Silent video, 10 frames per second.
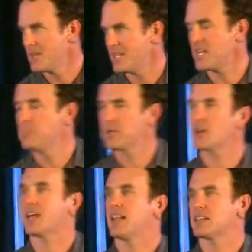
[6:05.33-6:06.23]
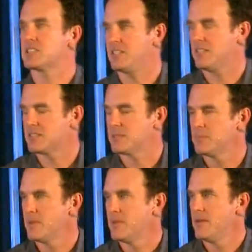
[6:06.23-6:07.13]
That's how big our galaxy is.
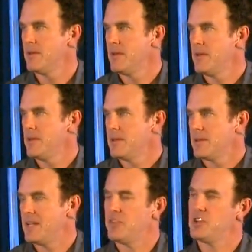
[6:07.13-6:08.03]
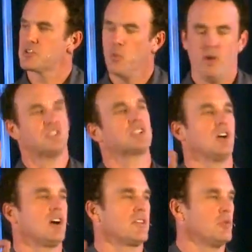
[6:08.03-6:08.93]
Now, there's one
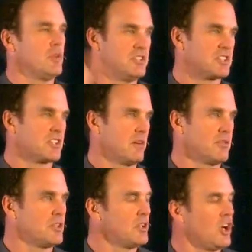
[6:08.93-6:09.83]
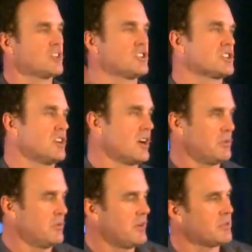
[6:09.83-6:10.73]
star that we've discovered, the largest star
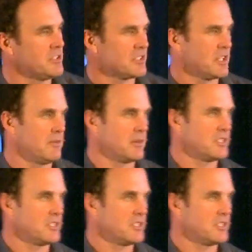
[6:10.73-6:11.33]
that we've ever discovered.